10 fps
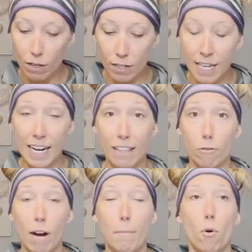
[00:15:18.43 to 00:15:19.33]
getting the
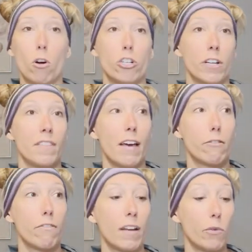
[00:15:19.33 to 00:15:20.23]
right portion. The other
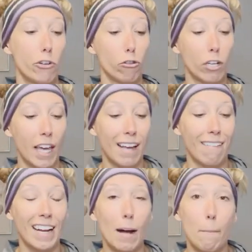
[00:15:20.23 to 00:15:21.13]
thing when you're looking at
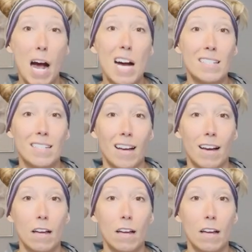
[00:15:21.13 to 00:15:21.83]
like a pasta